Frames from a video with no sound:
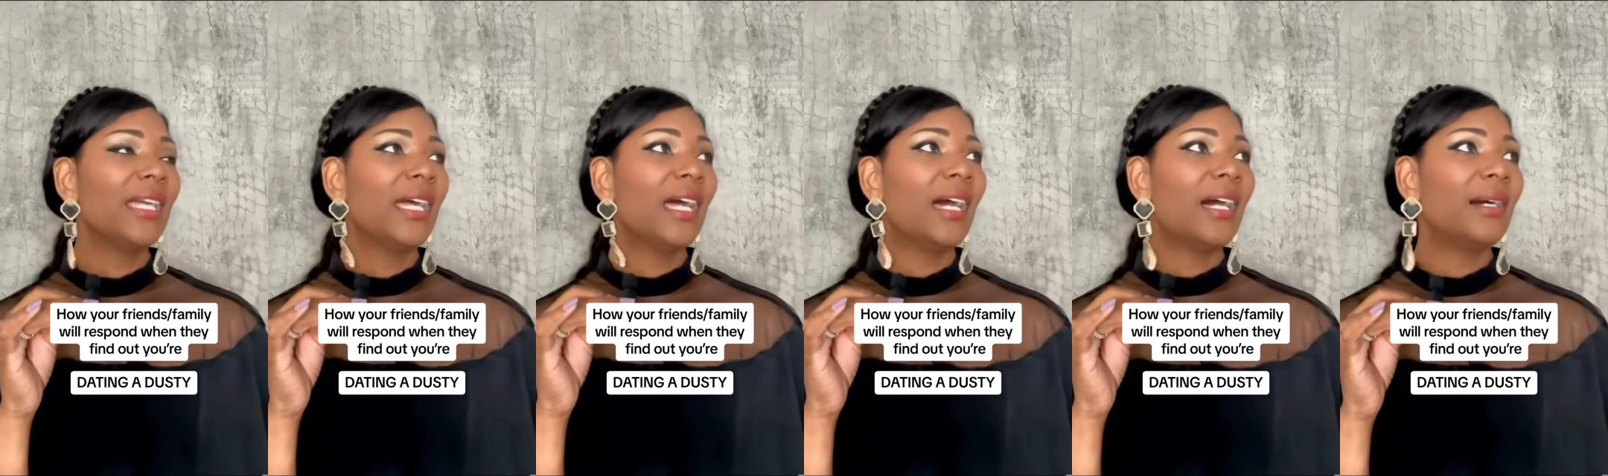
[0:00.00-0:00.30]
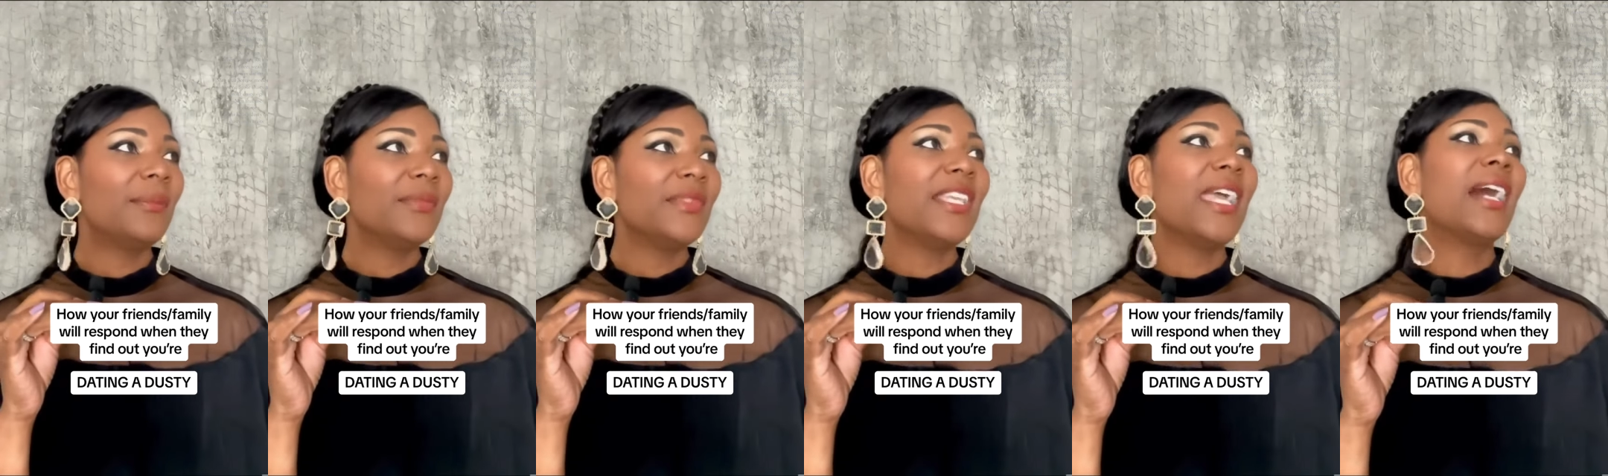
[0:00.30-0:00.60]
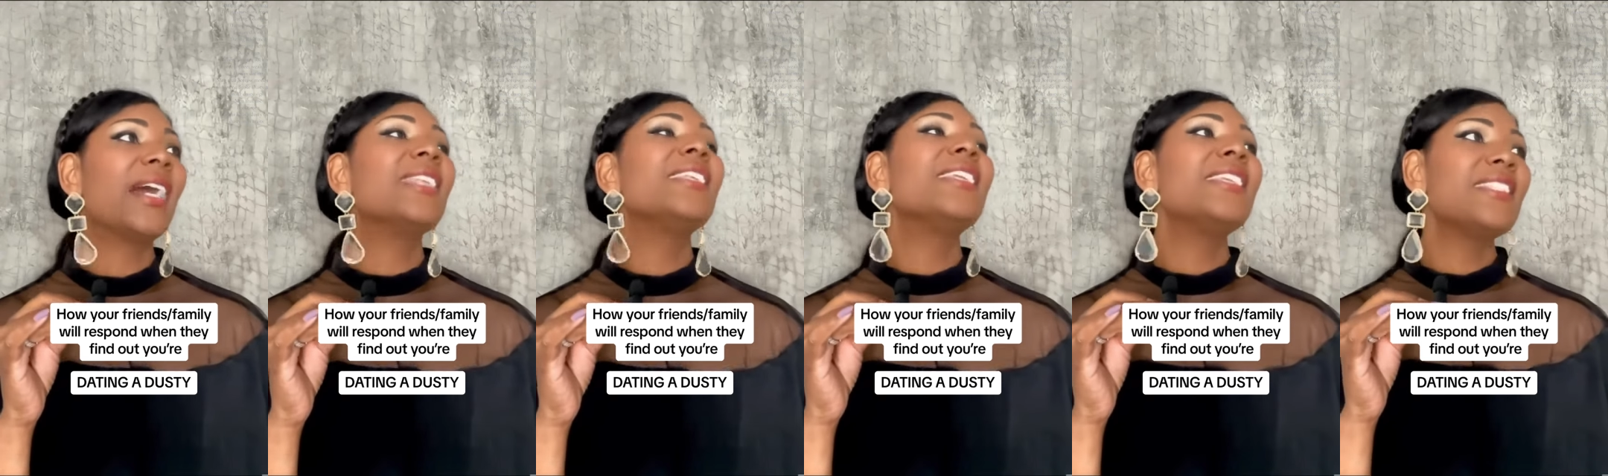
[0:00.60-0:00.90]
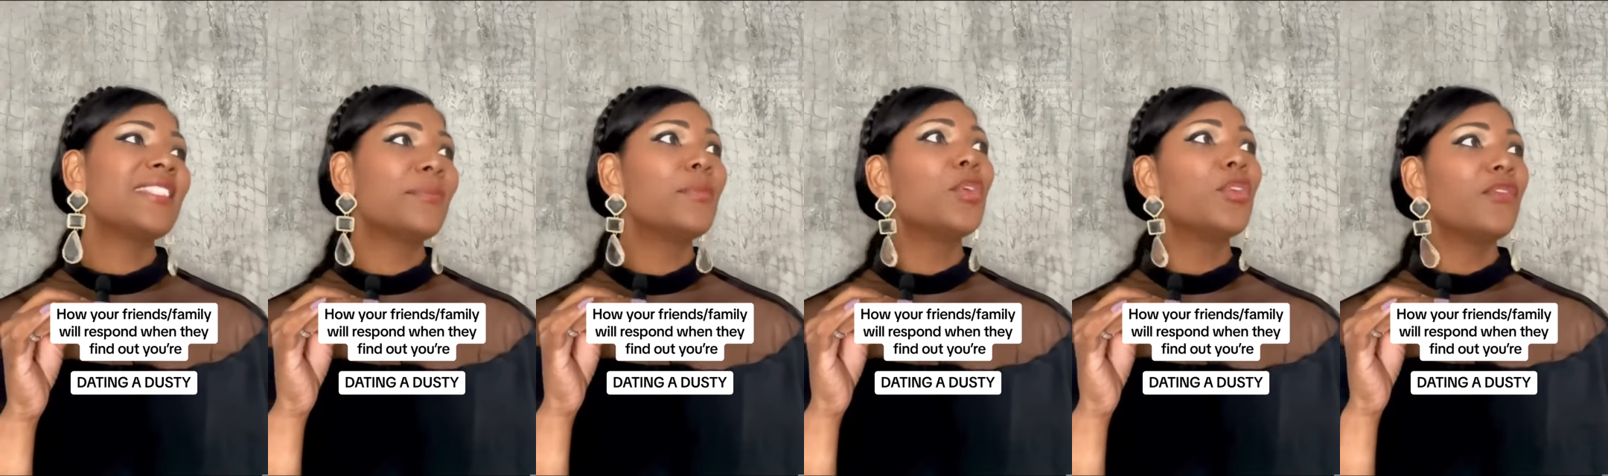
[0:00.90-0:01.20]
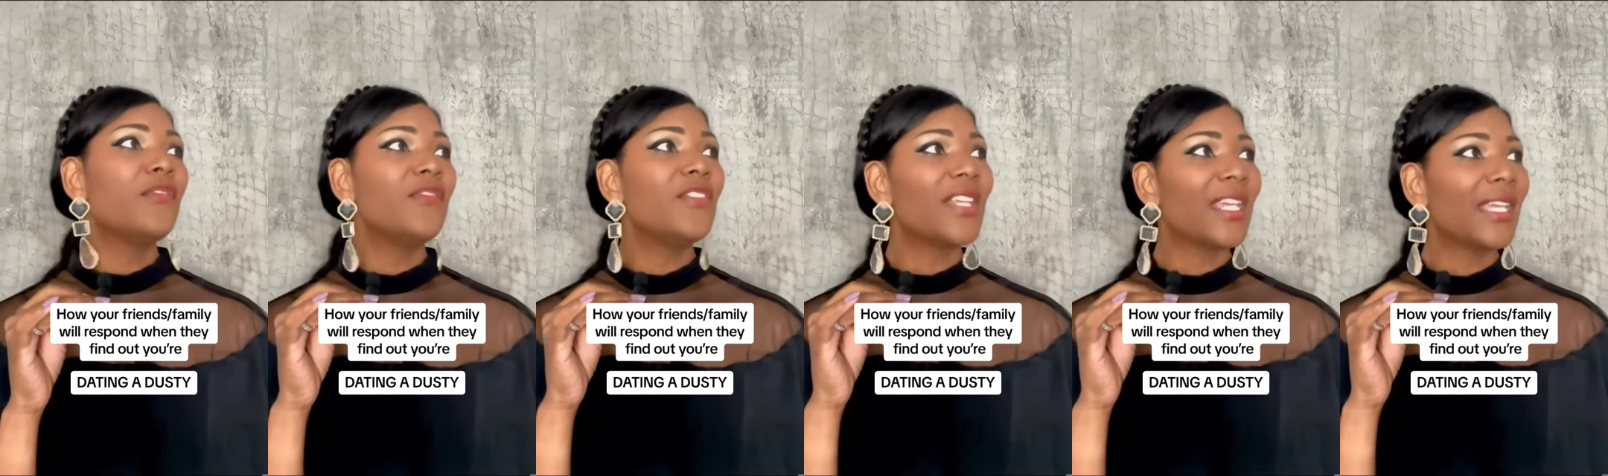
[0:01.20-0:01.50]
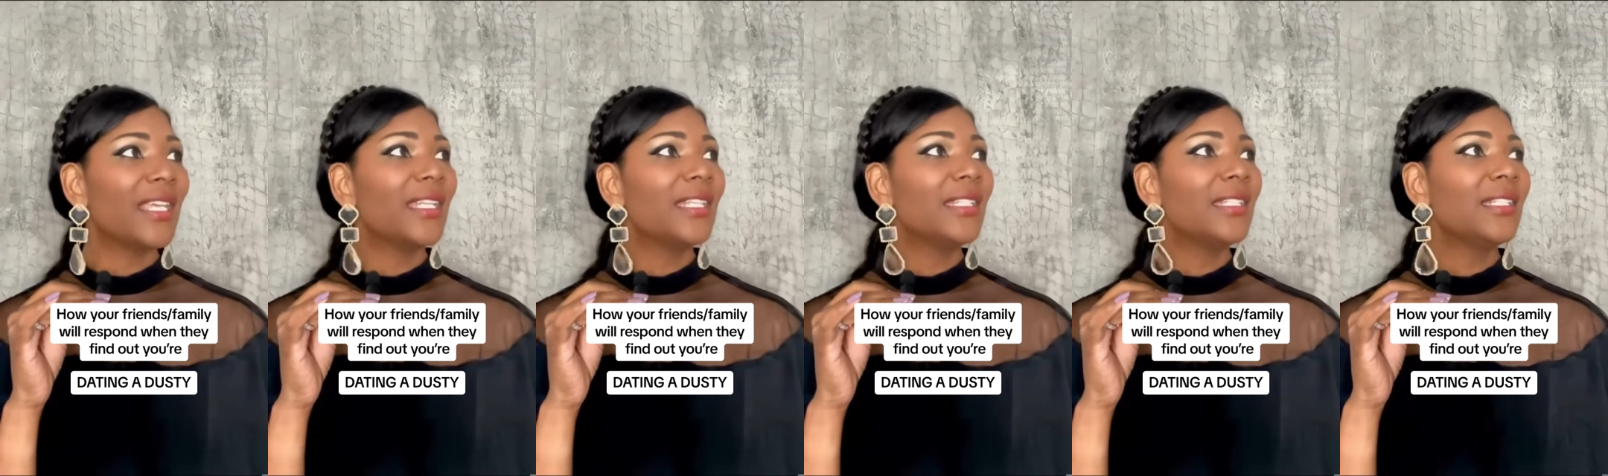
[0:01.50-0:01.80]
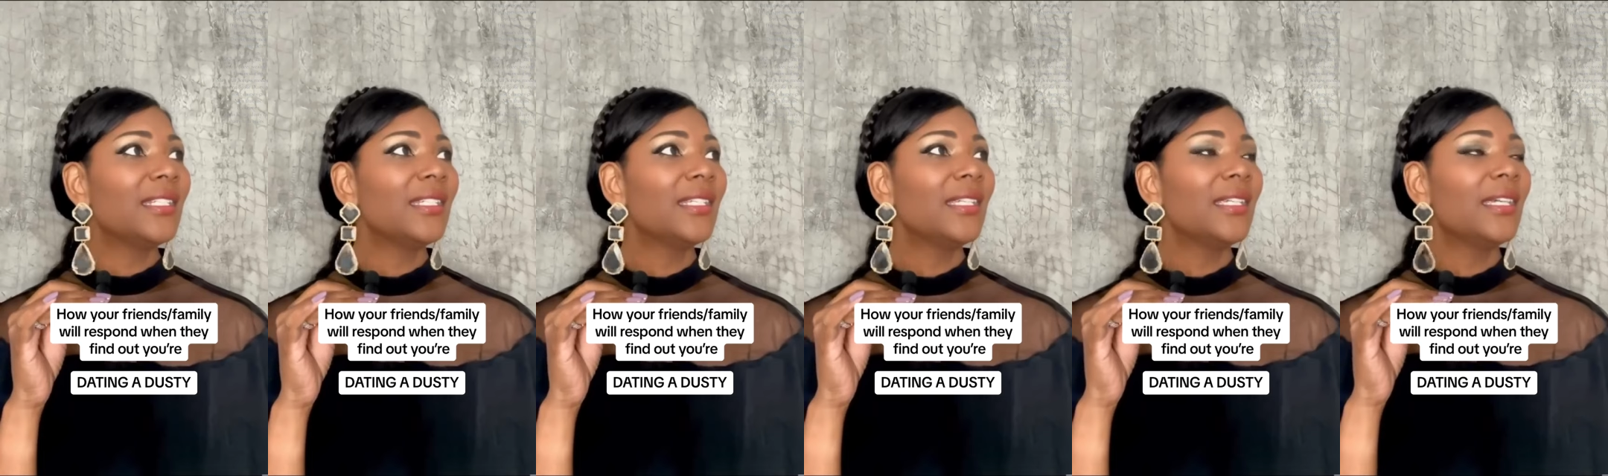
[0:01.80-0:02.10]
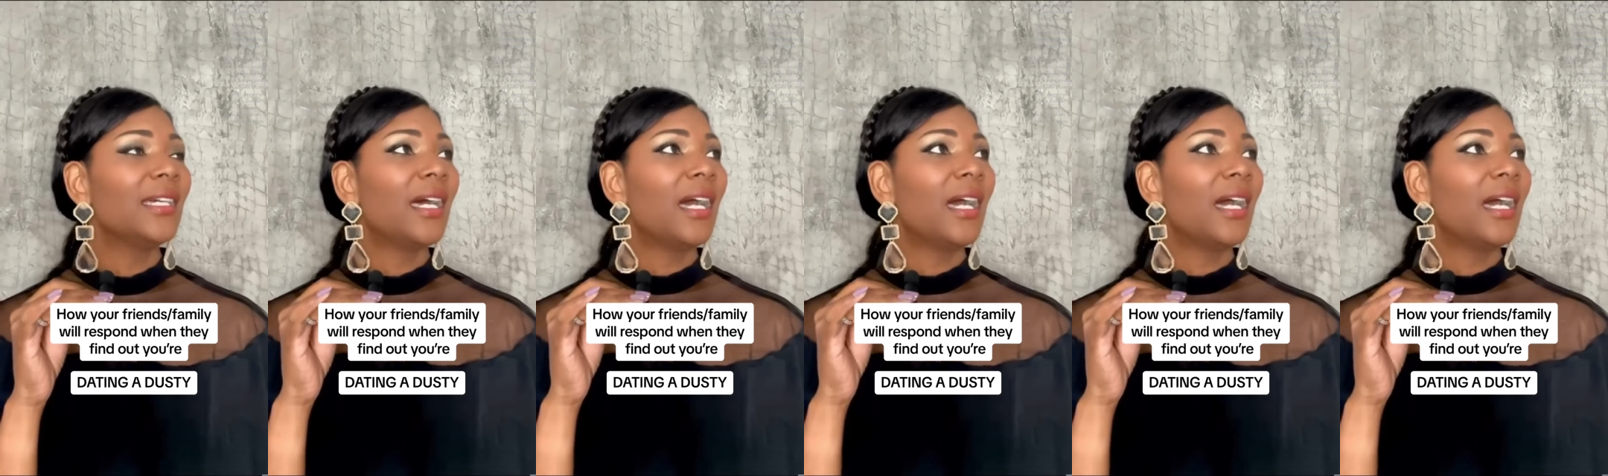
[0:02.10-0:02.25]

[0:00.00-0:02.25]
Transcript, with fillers: Um, yeah, and he's moved in. Sounds like an um,